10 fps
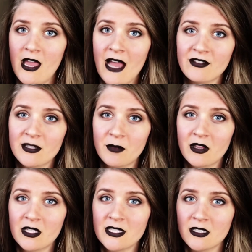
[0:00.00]
have
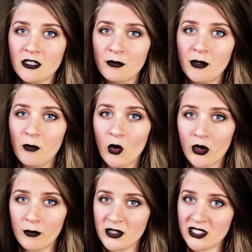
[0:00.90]
something that's a little bit
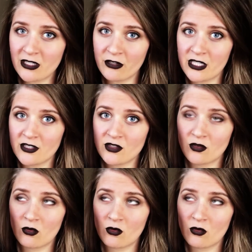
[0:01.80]
more mysterious